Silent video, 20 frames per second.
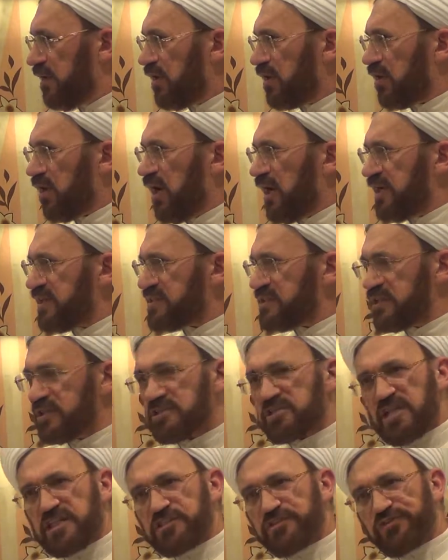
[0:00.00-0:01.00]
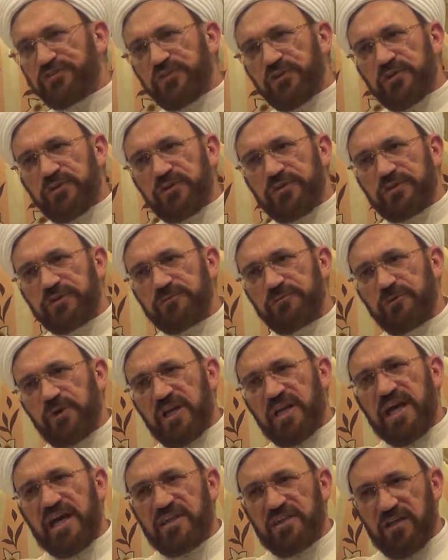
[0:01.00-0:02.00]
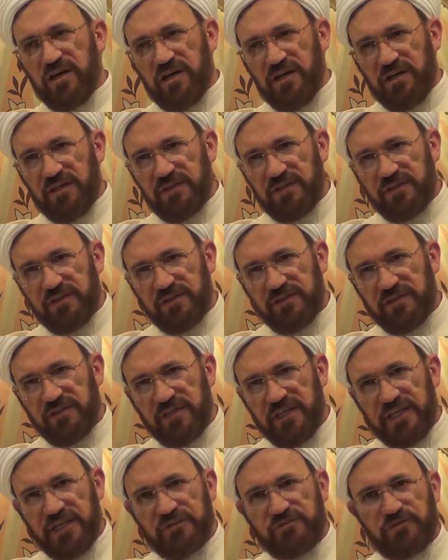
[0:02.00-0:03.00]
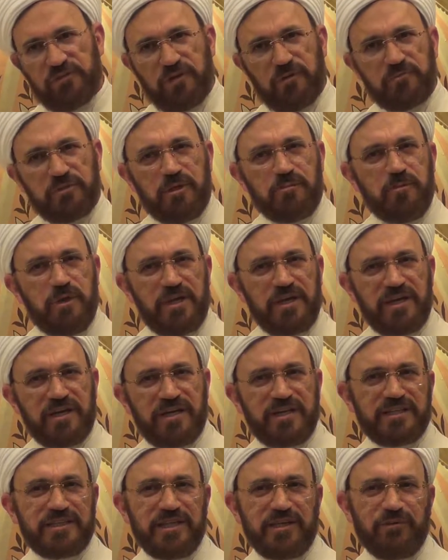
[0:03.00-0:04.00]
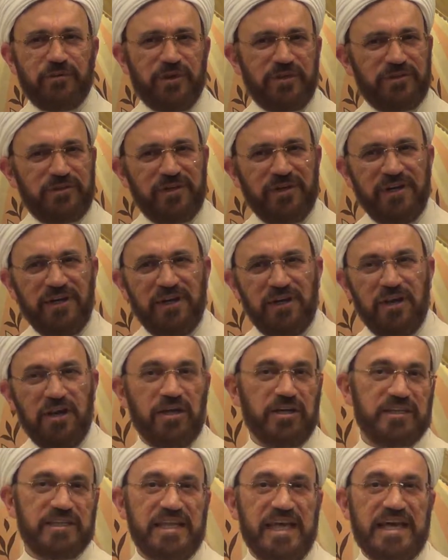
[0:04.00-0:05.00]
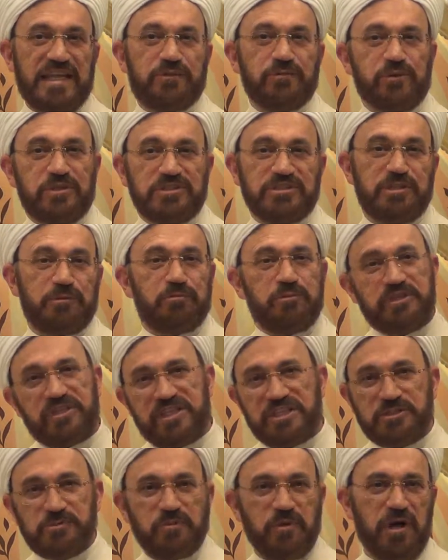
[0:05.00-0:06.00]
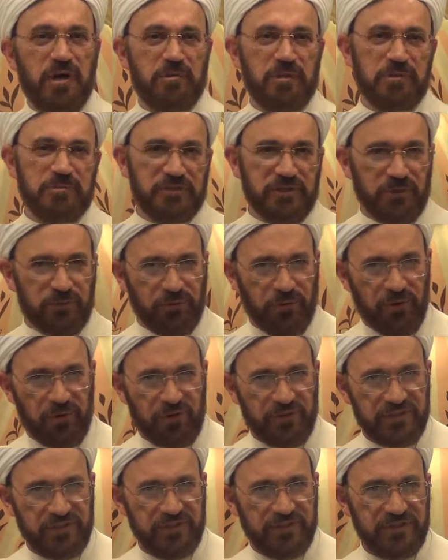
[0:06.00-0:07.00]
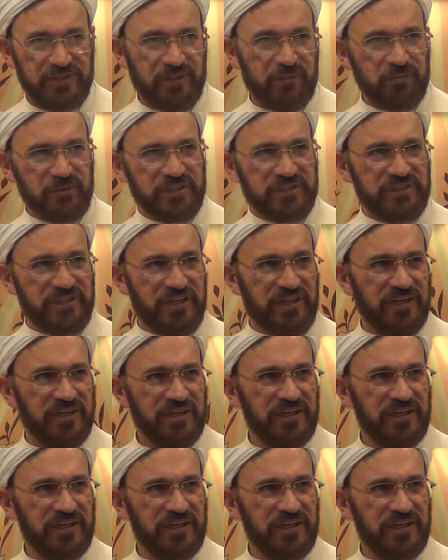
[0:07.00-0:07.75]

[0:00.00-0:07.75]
rising just for one Adhan, that from the minaret they want to, like that was the biggest problem in the world, the media.